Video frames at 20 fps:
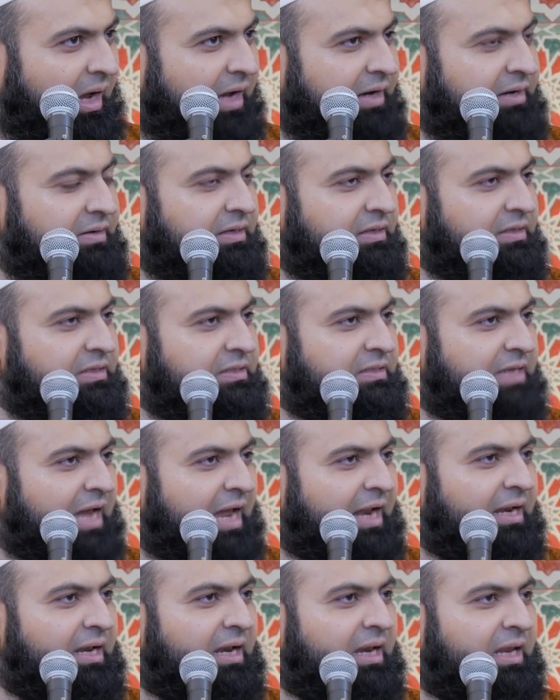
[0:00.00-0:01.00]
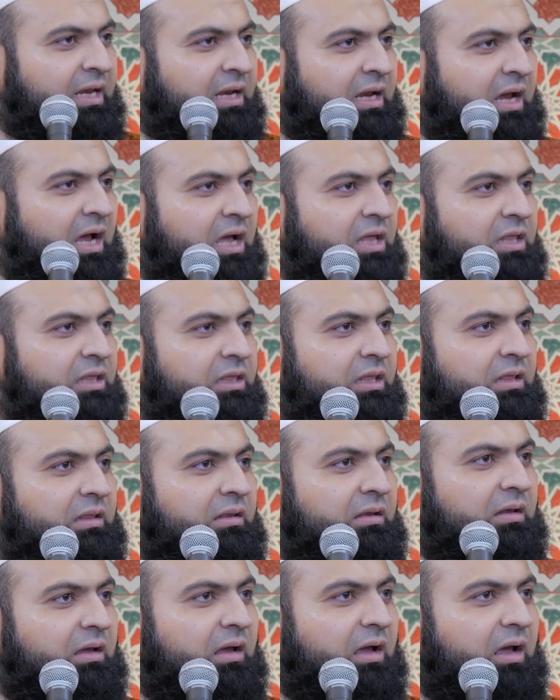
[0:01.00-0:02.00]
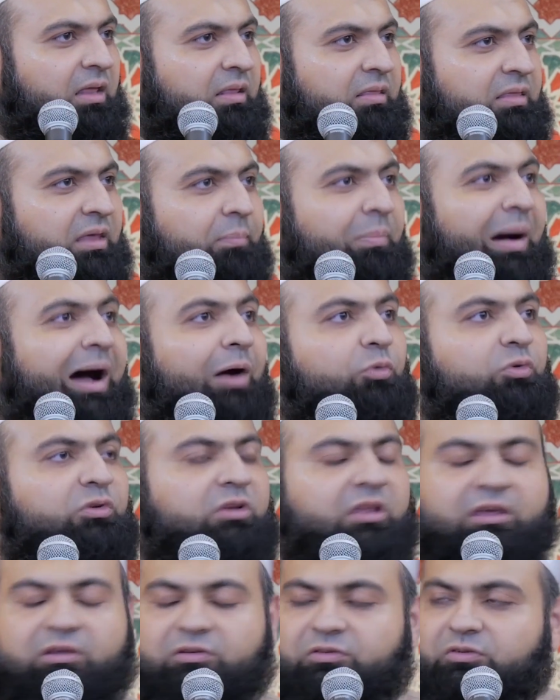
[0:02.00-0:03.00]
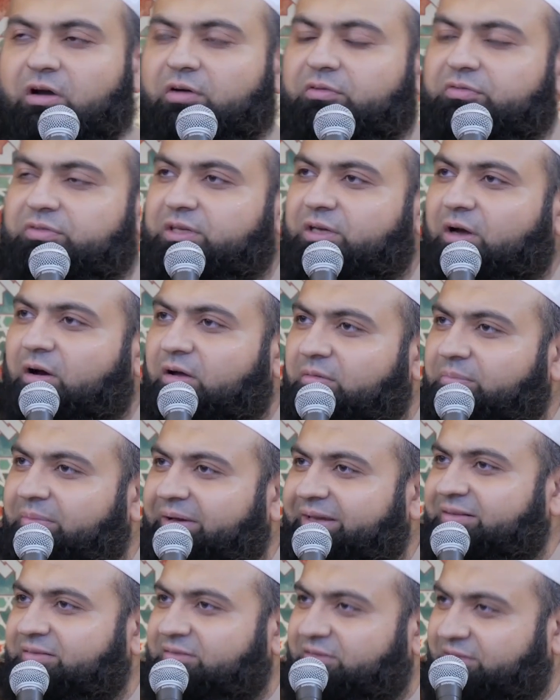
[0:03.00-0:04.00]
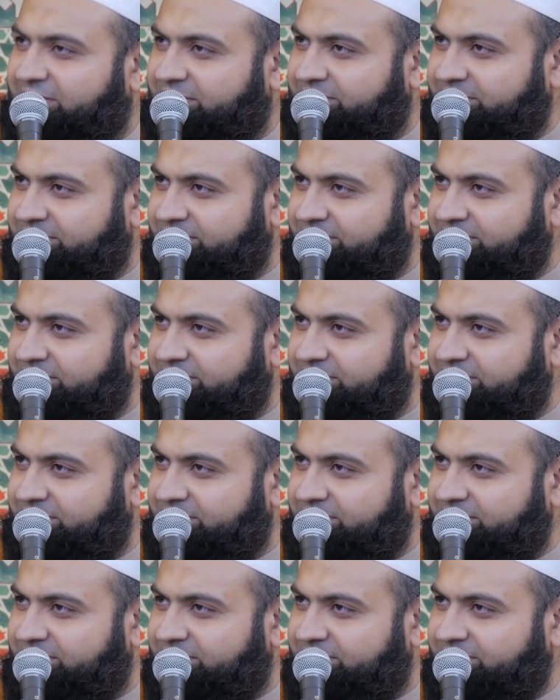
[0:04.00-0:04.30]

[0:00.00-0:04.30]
Understanding the bounties of the Almighty.